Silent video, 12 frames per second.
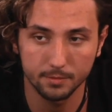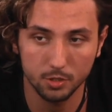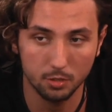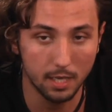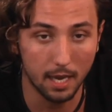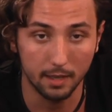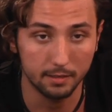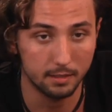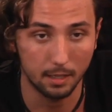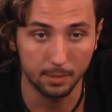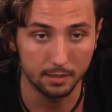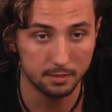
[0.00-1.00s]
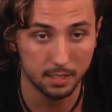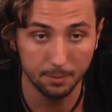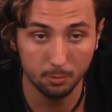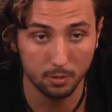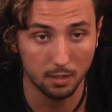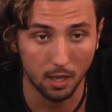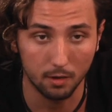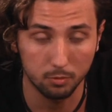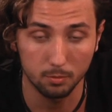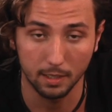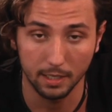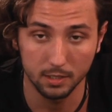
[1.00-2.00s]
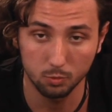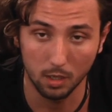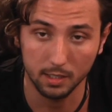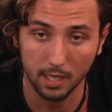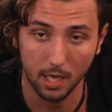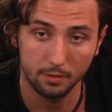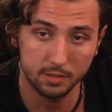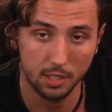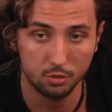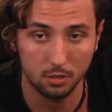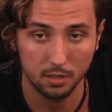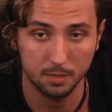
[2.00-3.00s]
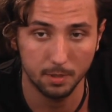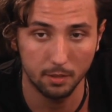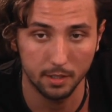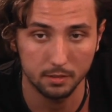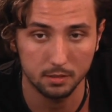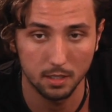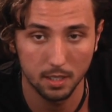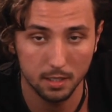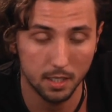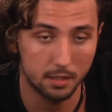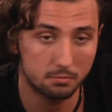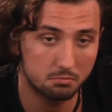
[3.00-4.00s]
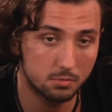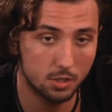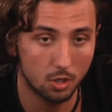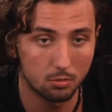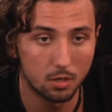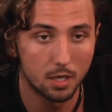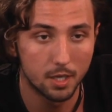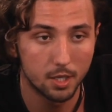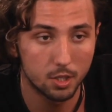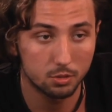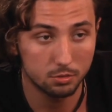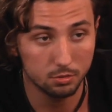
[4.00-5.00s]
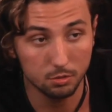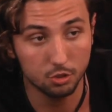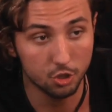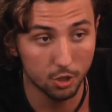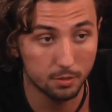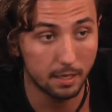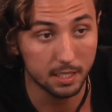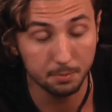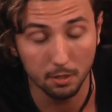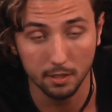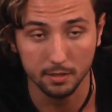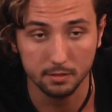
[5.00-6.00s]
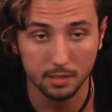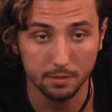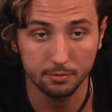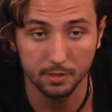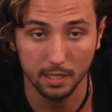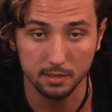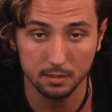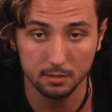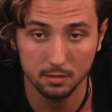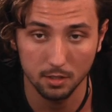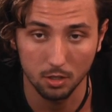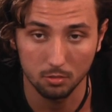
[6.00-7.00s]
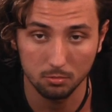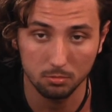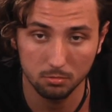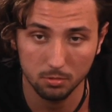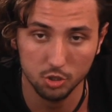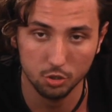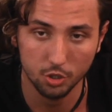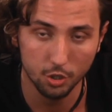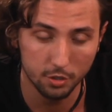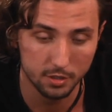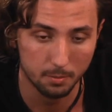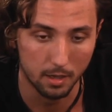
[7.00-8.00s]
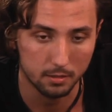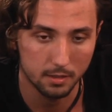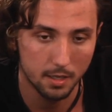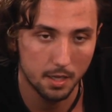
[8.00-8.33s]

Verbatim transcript: So yeah, I mean, sleeping with a lot of women is one kind of sexual experience that you should experience if that's what you're curious about.